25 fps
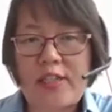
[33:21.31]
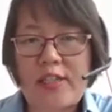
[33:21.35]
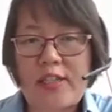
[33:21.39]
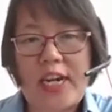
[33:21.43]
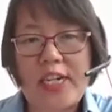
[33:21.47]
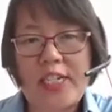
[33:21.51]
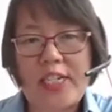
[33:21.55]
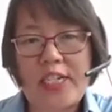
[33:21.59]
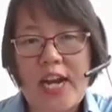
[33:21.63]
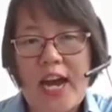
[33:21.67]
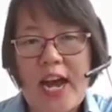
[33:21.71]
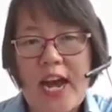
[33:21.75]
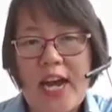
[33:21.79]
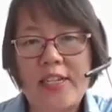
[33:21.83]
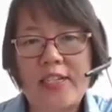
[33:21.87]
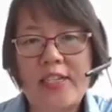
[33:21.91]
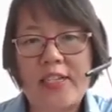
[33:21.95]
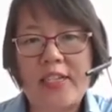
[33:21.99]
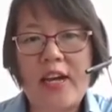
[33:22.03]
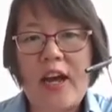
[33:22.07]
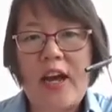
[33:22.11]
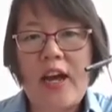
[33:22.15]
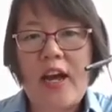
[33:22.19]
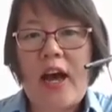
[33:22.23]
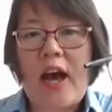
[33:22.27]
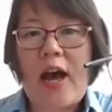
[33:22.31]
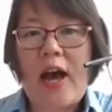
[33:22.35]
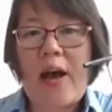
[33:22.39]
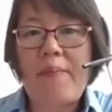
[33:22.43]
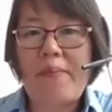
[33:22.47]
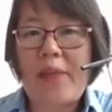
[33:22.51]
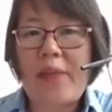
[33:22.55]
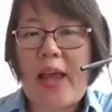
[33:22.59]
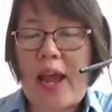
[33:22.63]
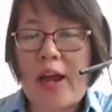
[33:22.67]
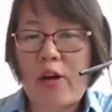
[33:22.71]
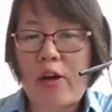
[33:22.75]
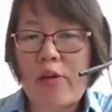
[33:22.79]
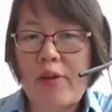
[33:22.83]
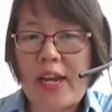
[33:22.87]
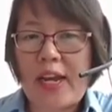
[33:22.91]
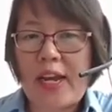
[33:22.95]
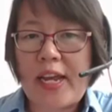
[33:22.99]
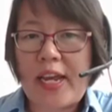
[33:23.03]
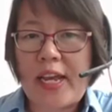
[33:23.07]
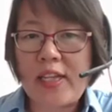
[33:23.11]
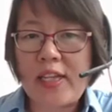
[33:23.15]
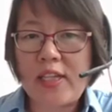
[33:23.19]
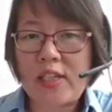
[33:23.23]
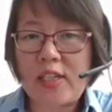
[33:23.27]
such as
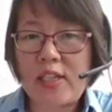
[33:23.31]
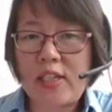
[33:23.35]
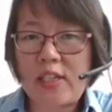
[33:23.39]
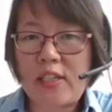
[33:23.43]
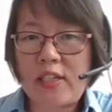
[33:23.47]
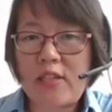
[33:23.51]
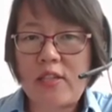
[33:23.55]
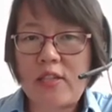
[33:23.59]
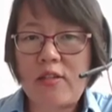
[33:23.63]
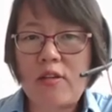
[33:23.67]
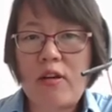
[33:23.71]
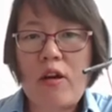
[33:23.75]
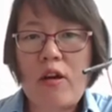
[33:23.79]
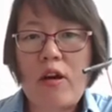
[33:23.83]
aggregates,